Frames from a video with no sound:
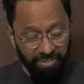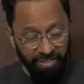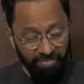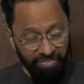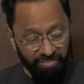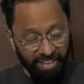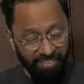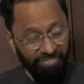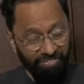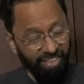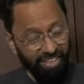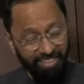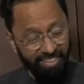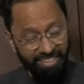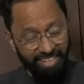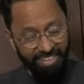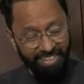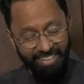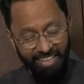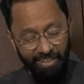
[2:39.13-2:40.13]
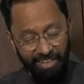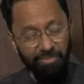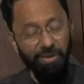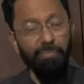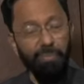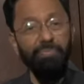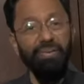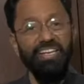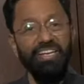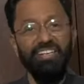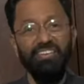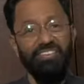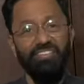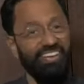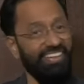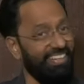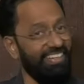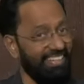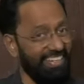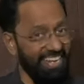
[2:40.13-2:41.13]
We have Dhairya Karwa playing a
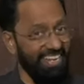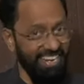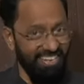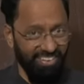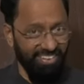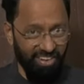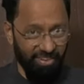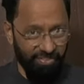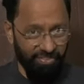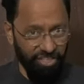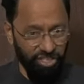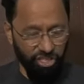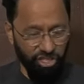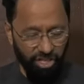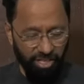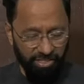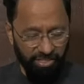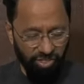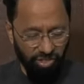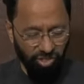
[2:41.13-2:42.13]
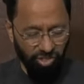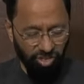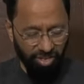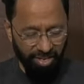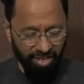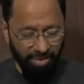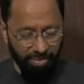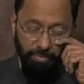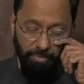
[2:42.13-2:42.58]
very lean Ravi Shastri.